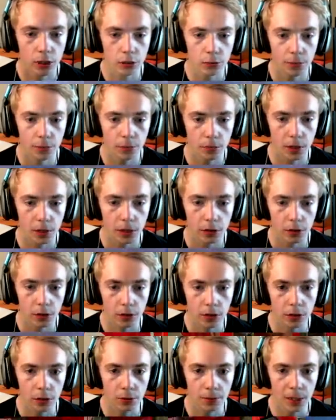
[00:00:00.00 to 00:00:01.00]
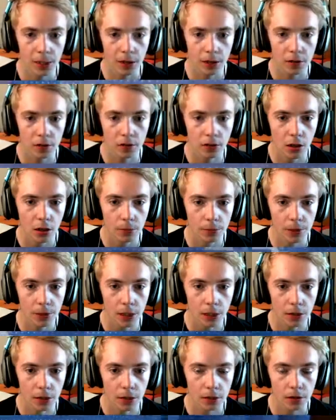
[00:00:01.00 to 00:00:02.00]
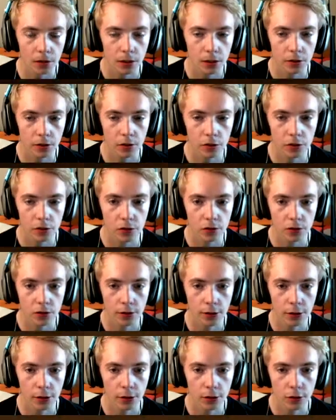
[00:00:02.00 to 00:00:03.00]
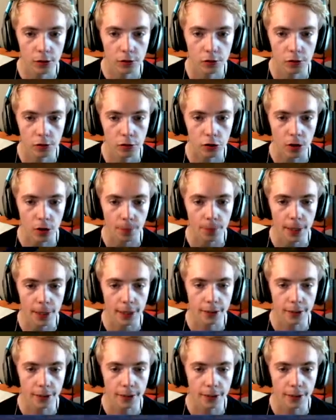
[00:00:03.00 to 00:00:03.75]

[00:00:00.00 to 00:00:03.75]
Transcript: need to, don't need to make things complicated. Let's just, just jump